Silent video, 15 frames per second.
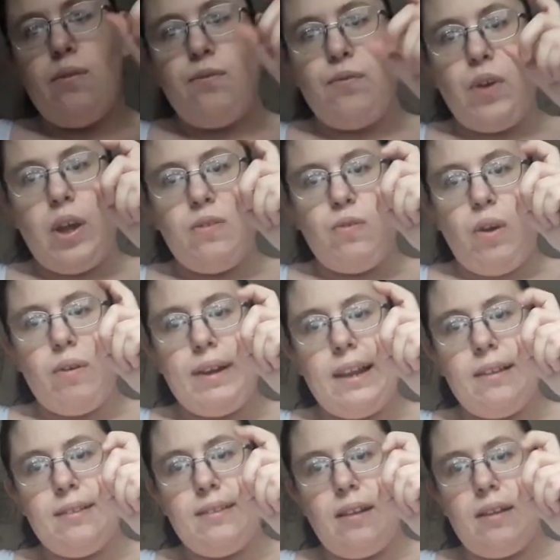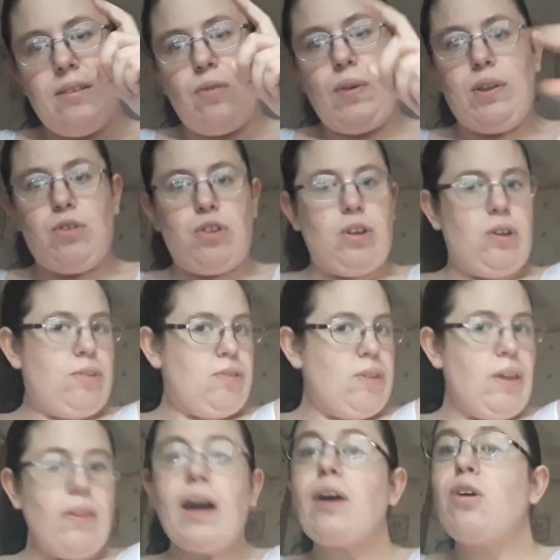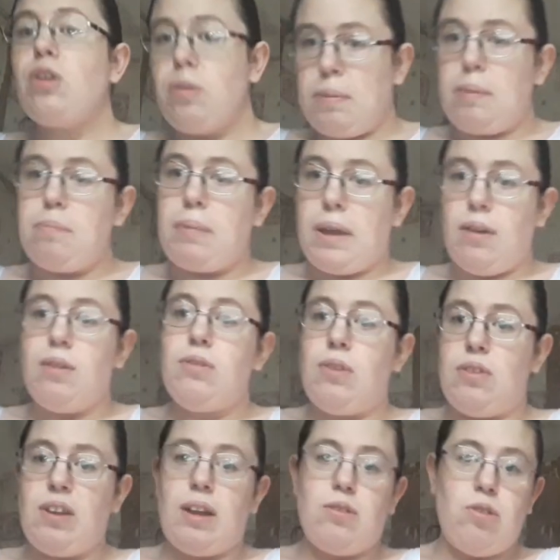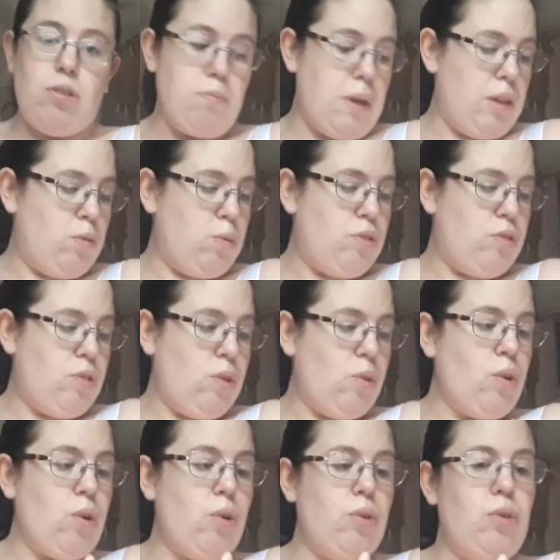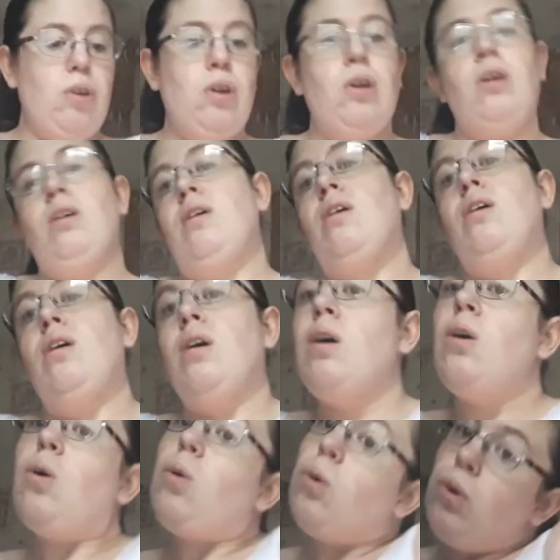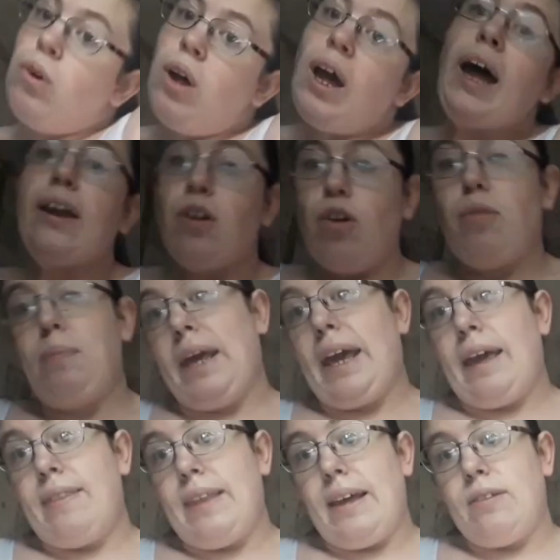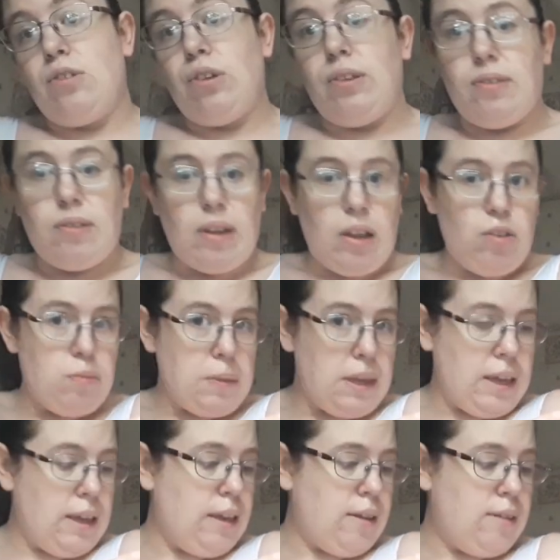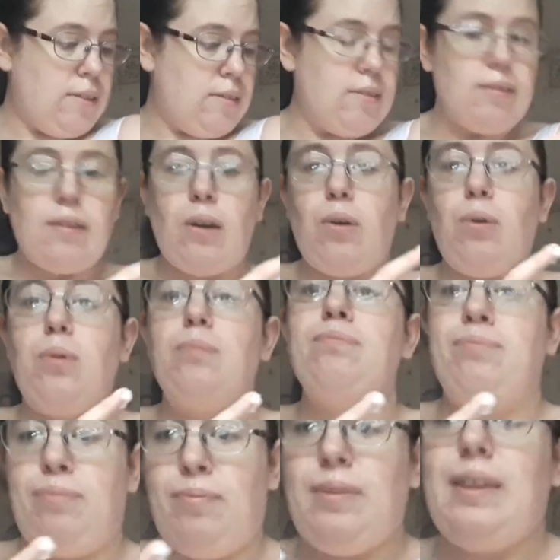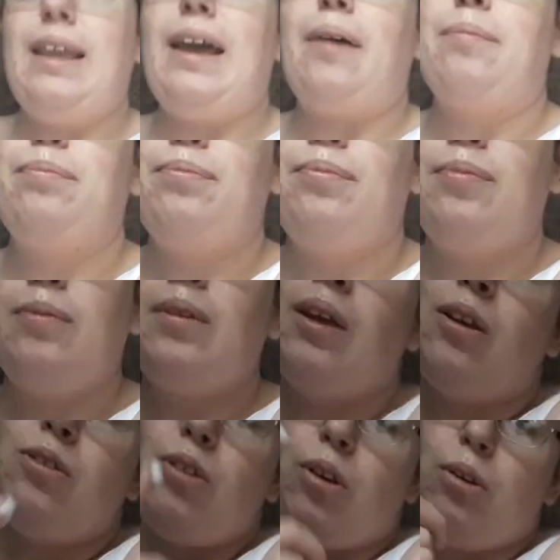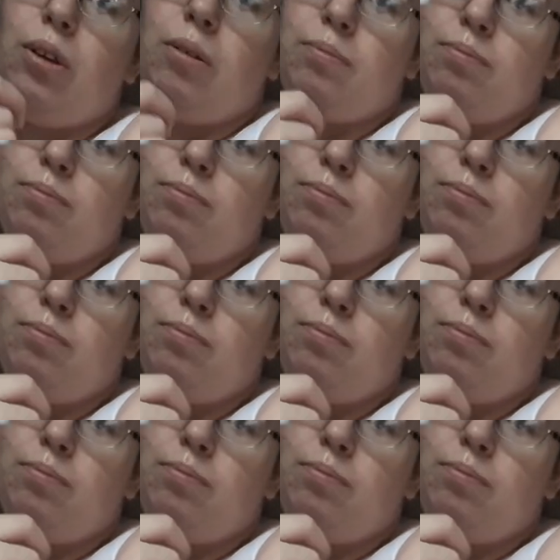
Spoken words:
first very little signs of itchiness. Now that could have been because the TattooMEDs were still on, or I could be getting the itchy stage a bit here. So yeah, so